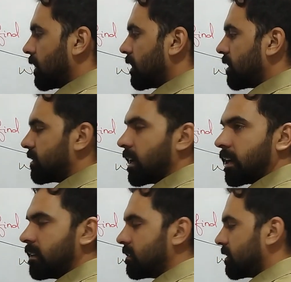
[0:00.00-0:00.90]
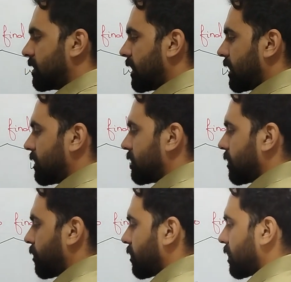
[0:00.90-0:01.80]
In the second sentence
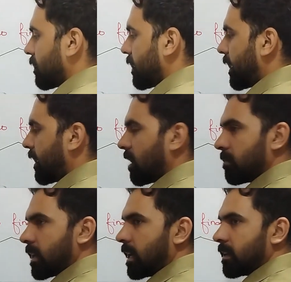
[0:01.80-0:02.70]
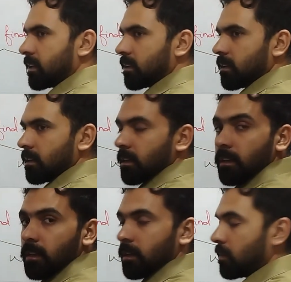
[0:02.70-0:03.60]
that I am
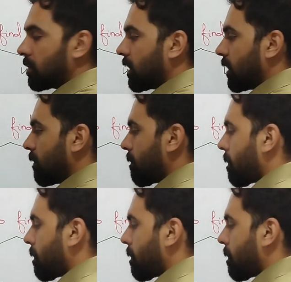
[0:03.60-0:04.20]
writing, look here,